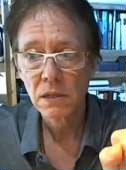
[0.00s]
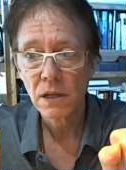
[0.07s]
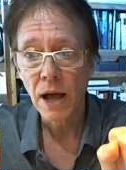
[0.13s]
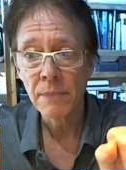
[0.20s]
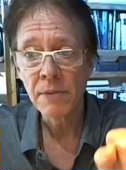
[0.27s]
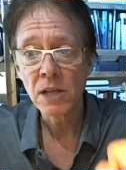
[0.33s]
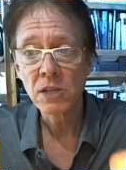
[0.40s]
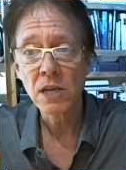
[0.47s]

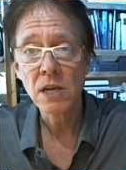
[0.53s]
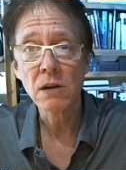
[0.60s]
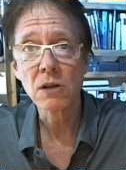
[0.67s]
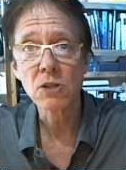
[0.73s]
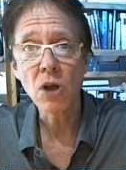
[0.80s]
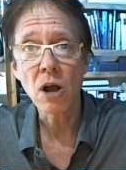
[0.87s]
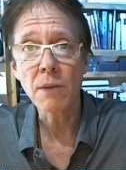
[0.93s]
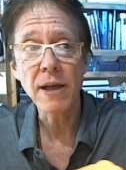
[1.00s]
I'm not here to
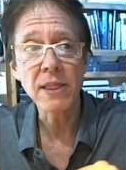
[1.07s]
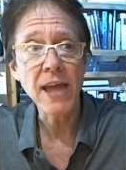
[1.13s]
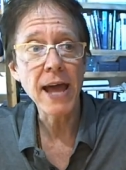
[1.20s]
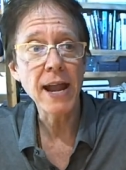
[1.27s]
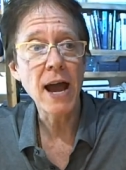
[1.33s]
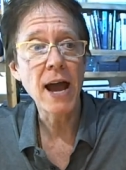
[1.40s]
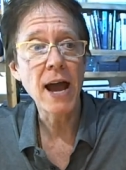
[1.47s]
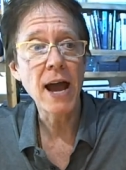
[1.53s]
talk about
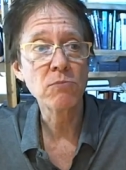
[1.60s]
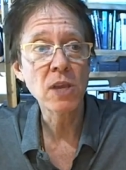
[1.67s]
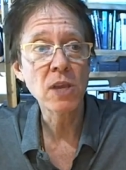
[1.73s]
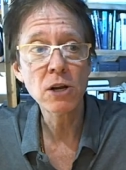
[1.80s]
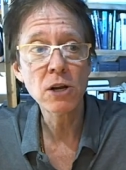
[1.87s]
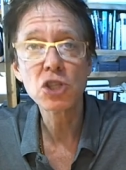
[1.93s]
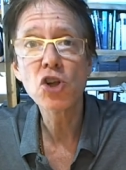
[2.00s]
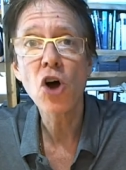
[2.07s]
that. I am
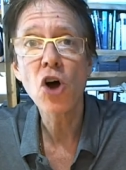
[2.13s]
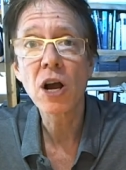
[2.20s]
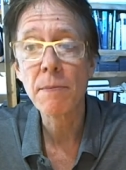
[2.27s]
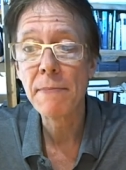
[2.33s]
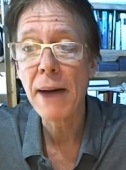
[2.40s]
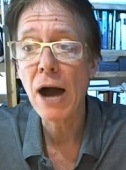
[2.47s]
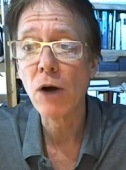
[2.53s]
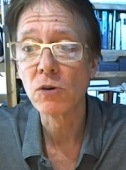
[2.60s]
here to talk
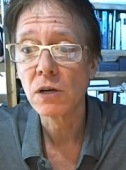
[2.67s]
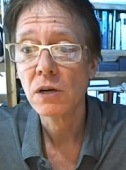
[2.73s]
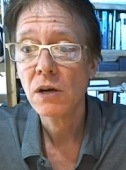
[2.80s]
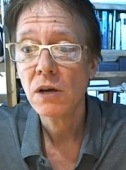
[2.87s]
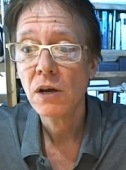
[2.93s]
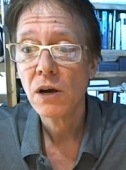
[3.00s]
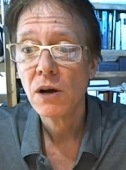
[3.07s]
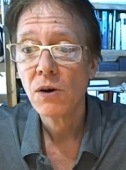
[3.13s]
about
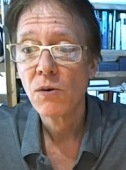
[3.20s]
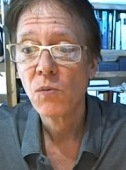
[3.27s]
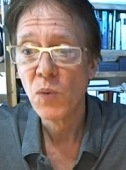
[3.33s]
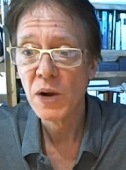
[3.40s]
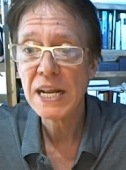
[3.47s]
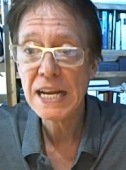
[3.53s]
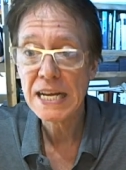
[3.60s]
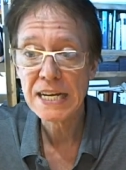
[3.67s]

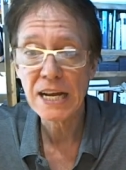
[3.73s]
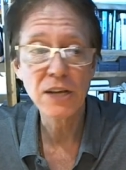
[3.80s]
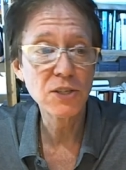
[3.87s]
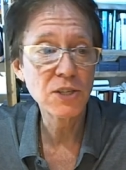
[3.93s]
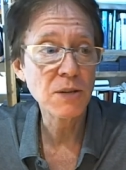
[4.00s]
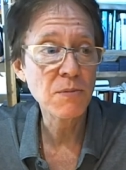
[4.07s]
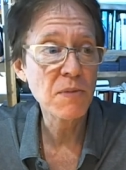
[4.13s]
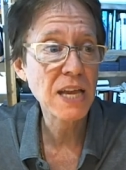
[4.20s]
what he
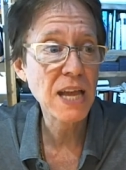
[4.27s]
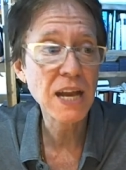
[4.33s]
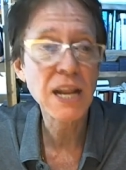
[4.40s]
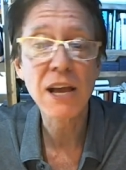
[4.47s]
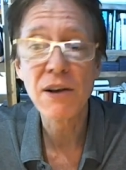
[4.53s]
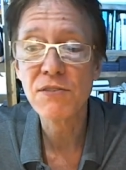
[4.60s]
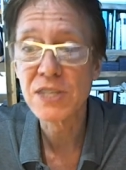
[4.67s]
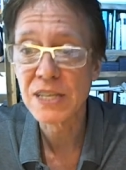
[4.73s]
does in the
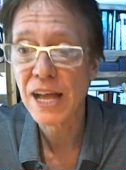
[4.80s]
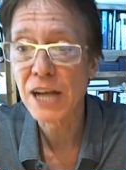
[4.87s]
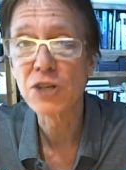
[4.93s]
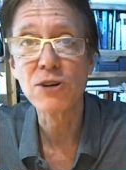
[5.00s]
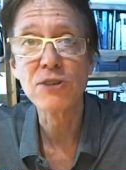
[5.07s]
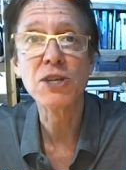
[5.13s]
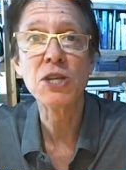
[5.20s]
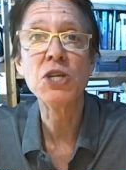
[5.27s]
beginning of his
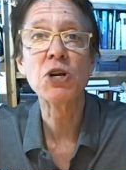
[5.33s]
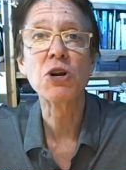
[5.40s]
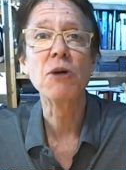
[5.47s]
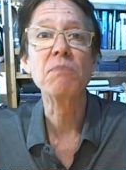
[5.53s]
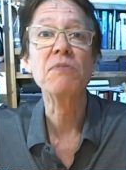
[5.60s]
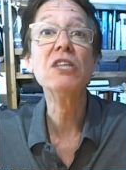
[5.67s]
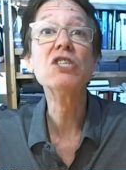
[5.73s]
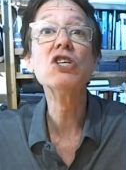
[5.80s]
lectures in
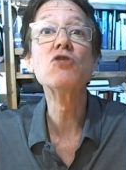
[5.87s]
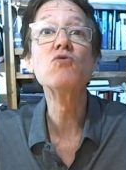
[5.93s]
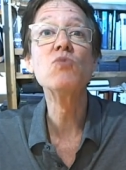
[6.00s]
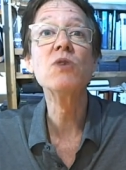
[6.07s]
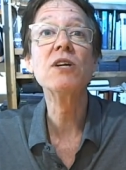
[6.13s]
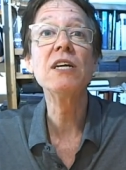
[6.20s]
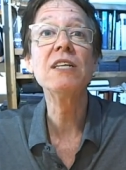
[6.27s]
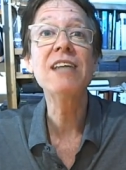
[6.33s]
Europe. This is
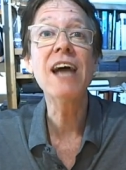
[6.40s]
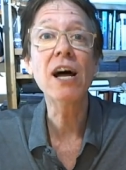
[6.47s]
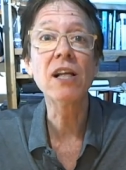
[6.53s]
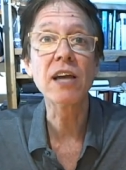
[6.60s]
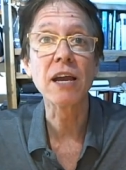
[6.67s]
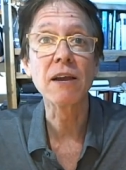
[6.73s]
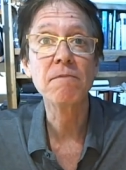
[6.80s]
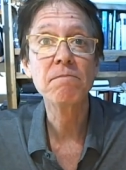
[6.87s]
really
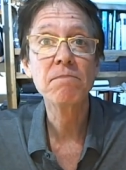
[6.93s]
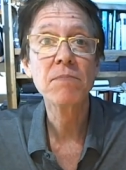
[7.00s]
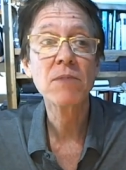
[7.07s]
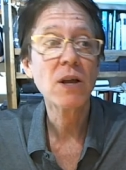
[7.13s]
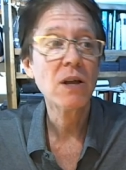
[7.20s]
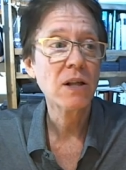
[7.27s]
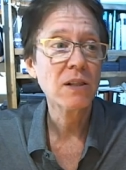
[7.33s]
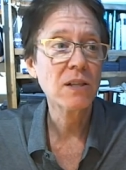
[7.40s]
telling.
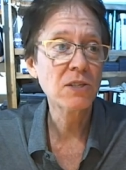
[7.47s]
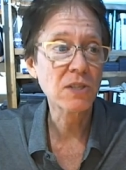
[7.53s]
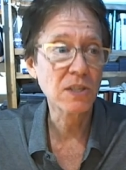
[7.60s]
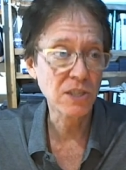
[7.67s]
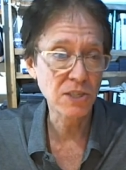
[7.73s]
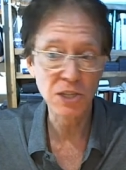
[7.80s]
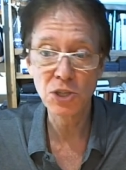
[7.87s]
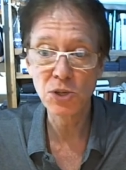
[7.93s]
Let's
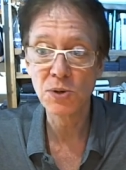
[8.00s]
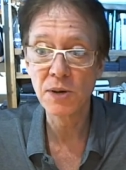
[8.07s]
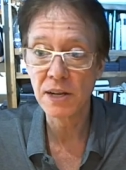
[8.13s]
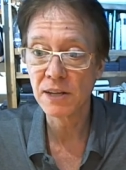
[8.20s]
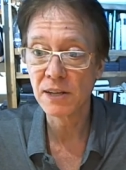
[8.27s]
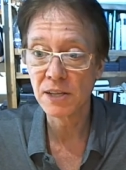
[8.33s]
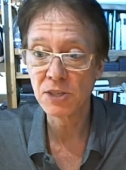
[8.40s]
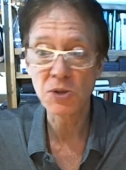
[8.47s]
listen to it
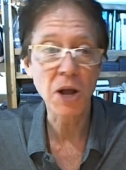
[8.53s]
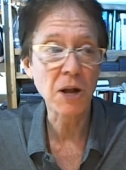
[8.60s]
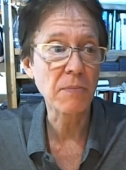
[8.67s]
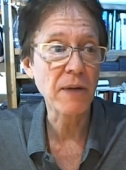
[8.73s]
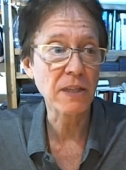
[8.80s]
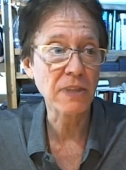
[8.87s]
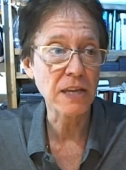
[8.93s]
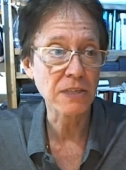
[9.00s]
and let's talk
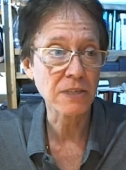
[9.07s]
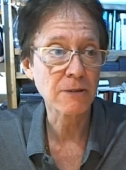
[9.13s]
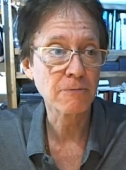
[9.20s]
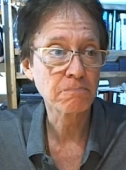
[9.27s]
about this.